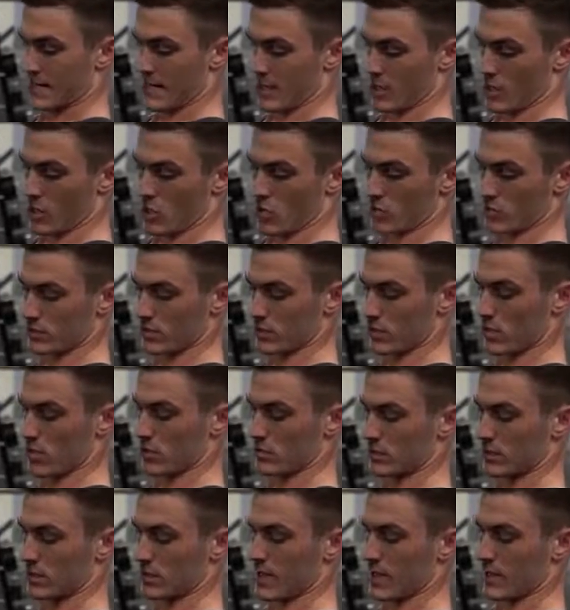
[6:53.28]
it goes
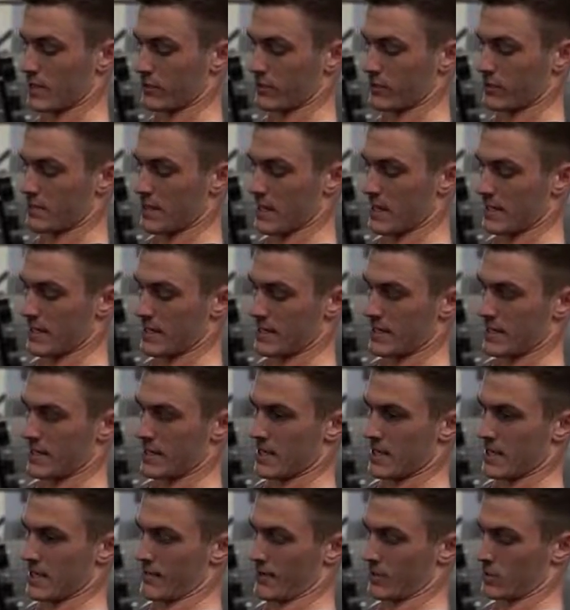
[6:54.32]
along the line of your body.
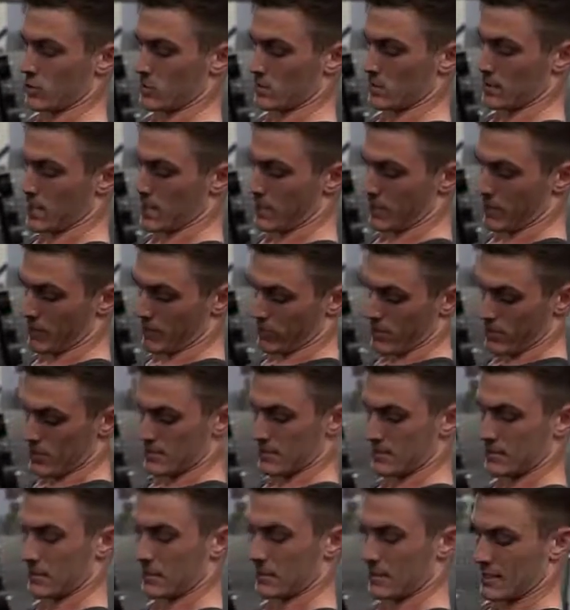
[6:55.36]
If I supinate my
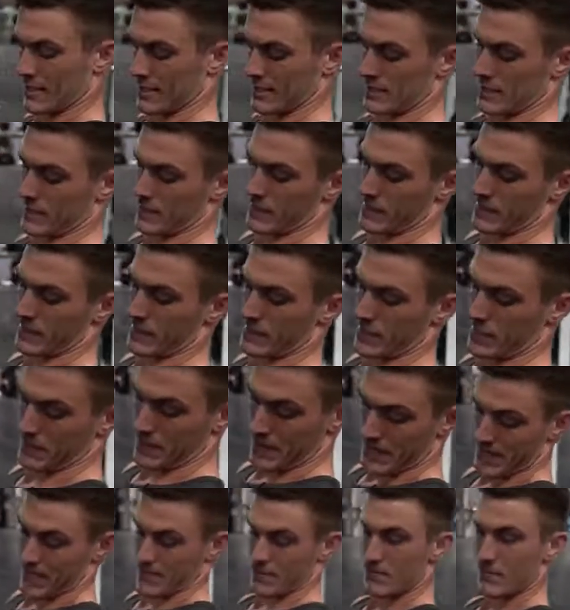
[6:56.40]
wrist, I typically end up
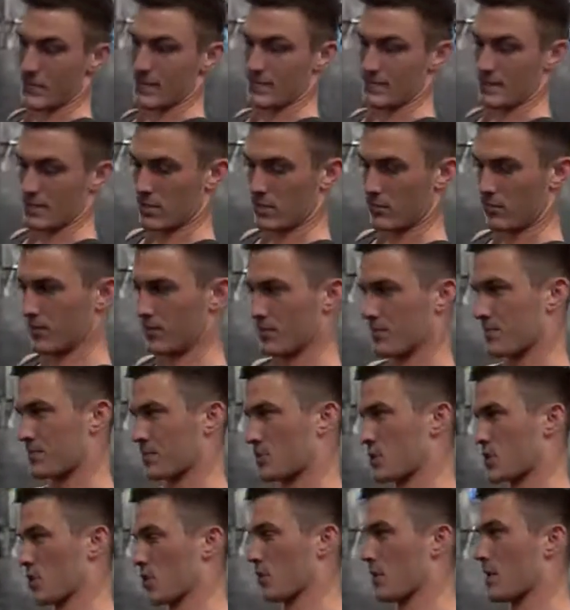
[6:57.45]
hitting myself.
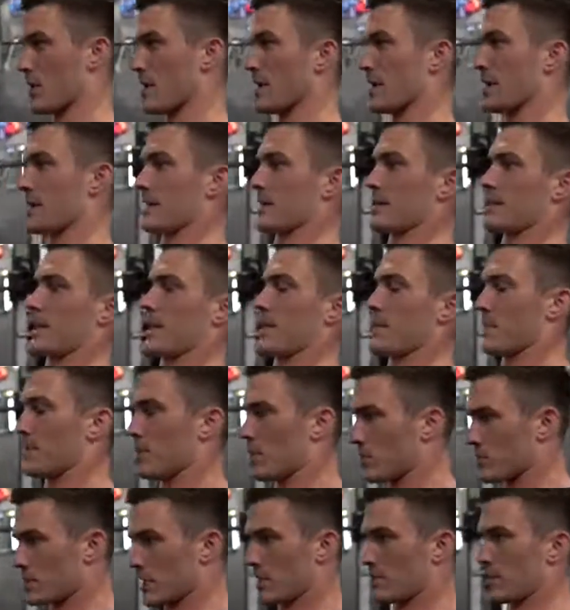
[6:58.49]
So keeping
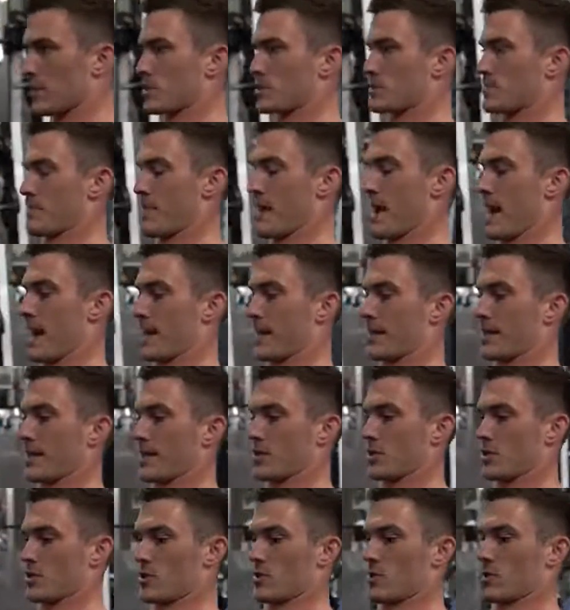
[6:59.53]
those elbows back,
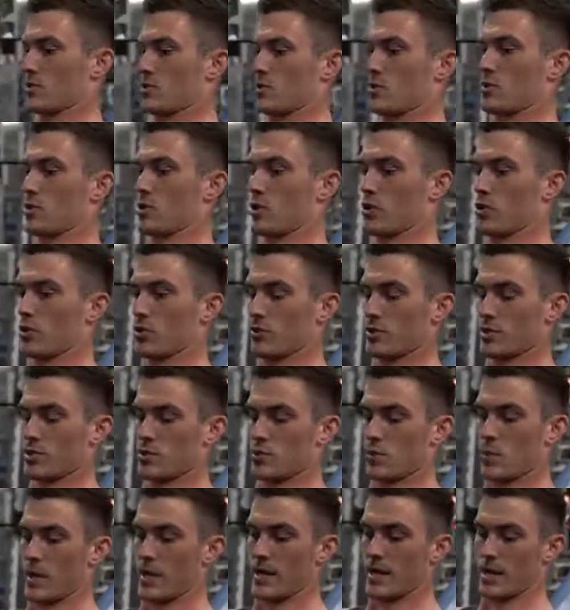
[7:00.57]
you're going to curl
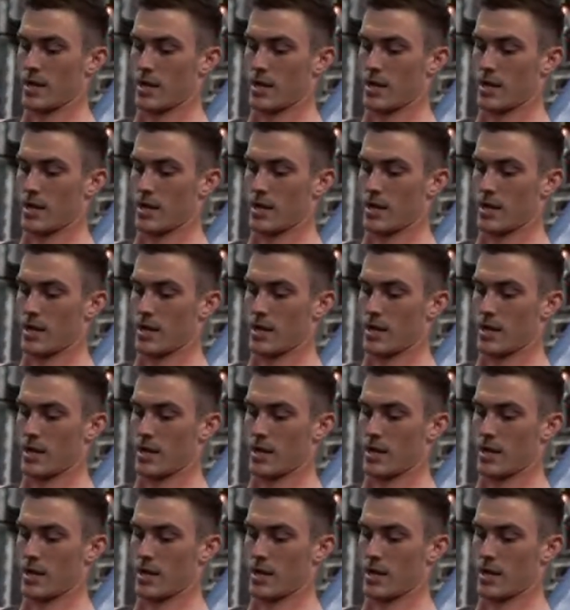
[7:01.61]
this weight